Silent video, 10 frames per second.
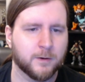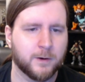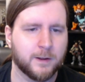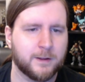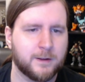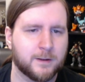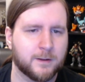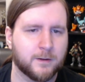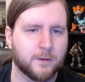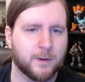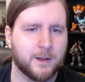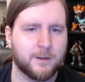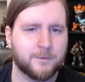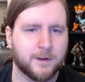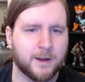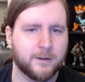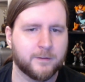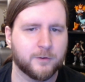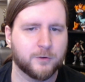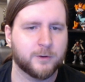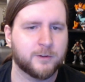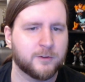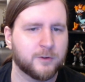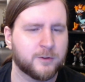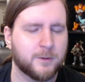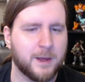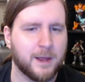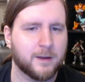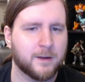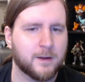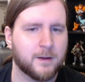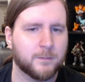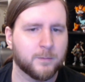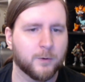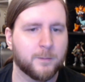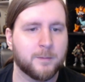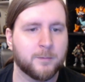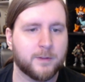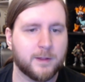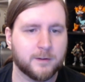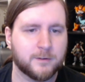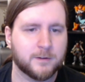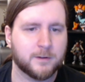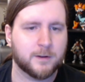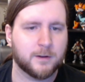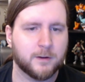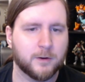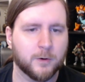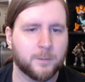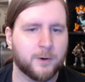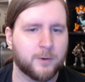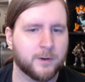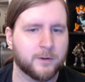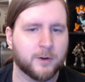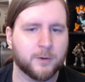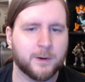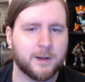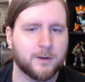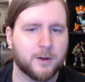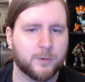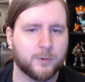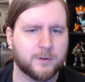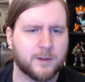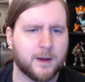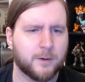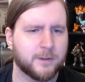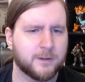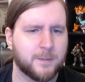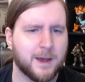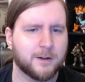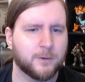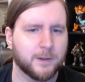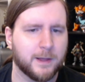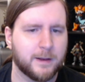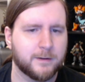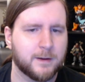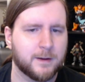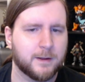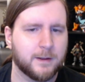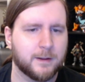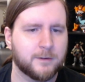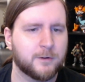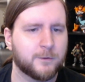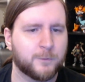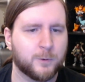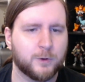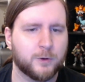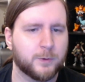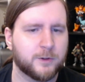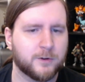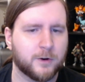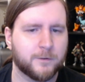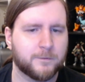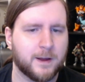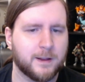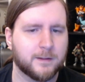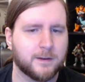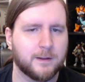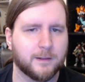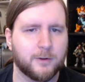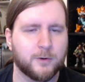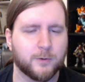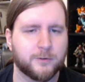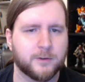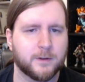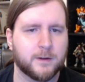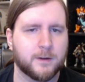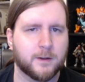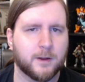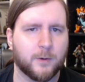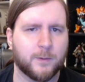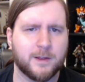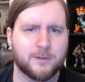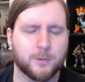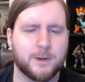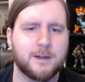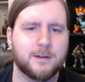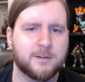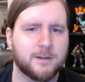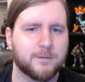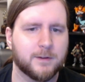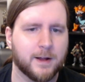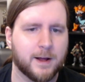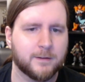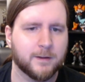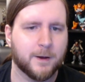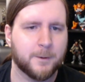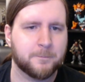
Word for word: Really? Well, fine, the choice is yours to make. But remember this your opponent already knows how this battle will end, he isn't a fool who would start a fight that he'd lose. Okay, so he deceived Ananta.